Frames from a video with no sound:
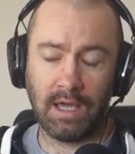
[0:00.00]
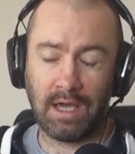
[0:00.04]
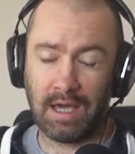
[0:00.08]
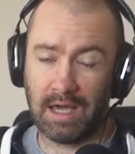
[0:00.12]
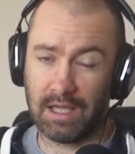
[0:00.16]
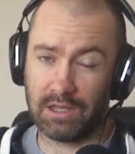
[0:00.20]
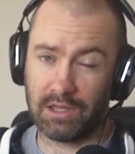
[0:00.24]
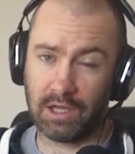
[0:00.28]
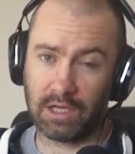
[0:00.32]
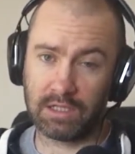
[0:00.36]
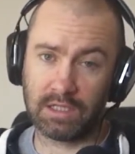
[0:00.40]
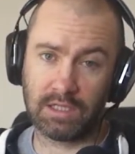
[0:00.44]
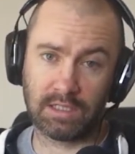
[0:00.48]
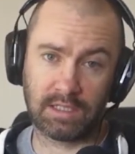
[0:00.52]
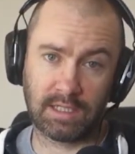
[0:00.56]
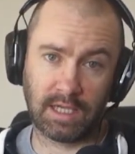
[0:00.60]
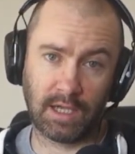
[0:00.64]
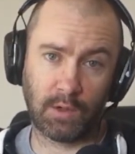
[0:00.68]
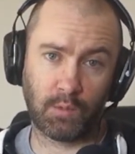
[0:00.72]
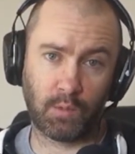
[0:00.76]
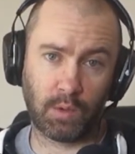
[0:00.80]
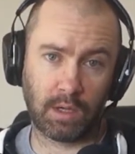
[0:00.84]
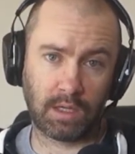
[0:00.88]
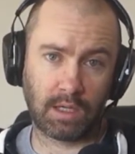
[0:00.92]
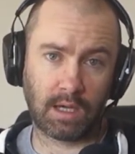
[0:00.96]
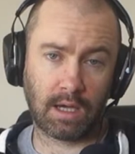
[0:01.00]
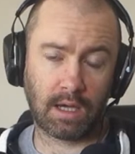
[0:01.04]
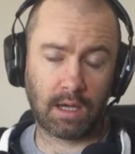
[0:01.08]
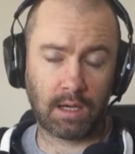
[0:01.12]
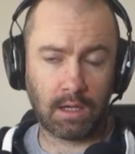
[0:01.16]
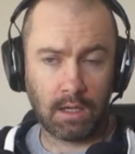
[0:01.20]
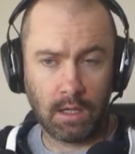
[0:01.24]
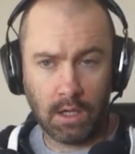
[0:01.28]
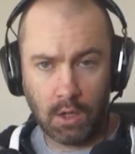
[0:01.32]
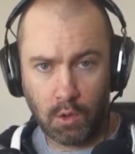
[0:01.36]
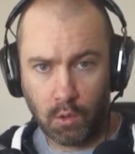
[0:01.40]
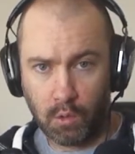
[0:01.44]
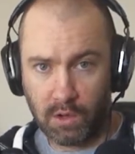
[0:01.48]
It doesn't say whether
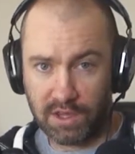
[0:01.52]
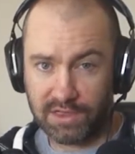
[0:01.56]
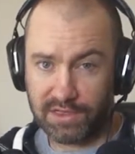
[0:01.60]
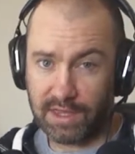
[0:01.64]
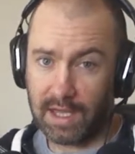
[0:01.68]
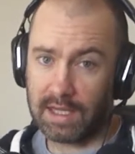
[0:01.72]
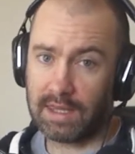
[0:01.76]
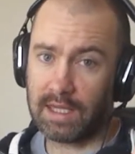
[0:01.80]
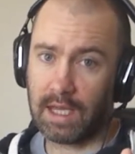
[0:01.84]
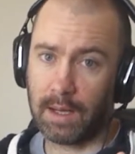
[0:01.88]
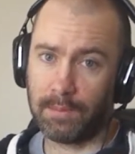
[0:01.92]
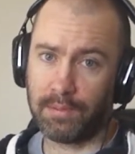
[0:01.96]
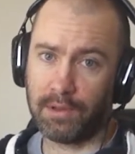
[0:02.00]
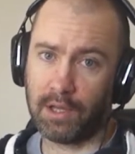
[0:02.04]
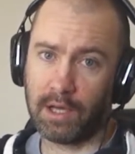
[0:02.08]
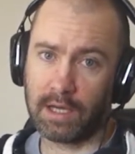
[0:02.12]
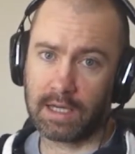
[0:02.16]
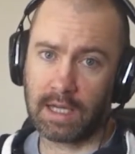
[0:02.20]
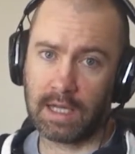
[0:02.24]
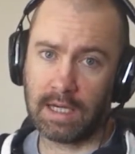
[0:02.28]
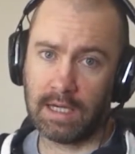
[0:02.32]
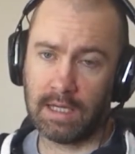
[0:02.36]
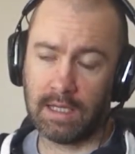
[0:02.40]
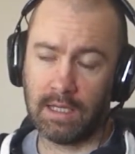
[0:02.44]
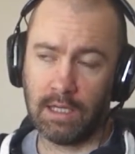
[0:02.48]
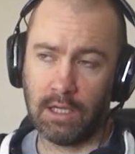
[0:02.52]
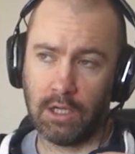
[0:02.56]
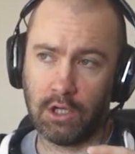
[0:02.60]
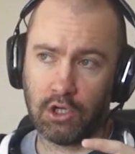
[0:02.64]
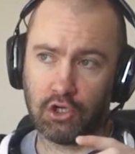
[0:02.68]
within that plugin